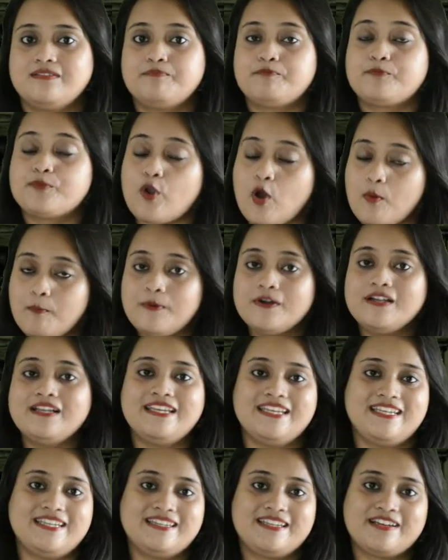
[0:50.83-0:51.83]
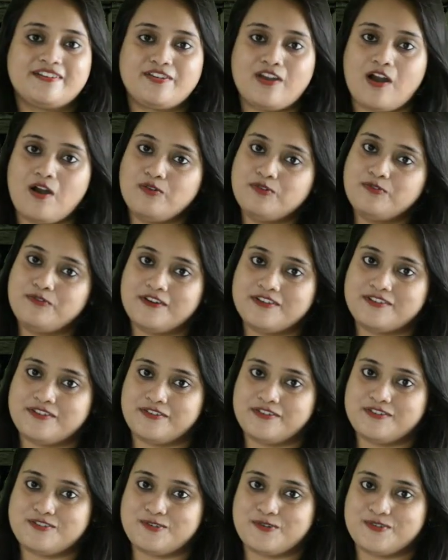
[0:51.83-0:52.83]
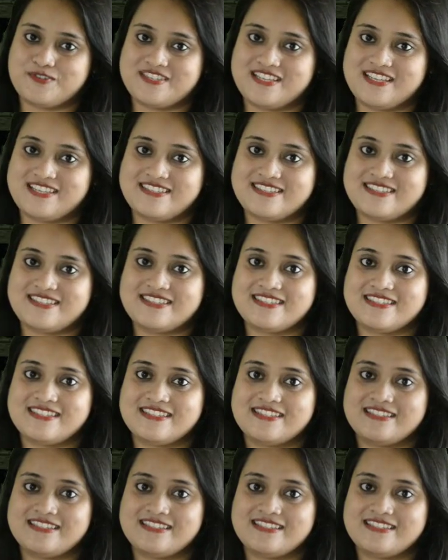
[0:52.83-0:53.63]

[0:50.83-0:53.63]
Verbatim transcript: properly the groundwater resources.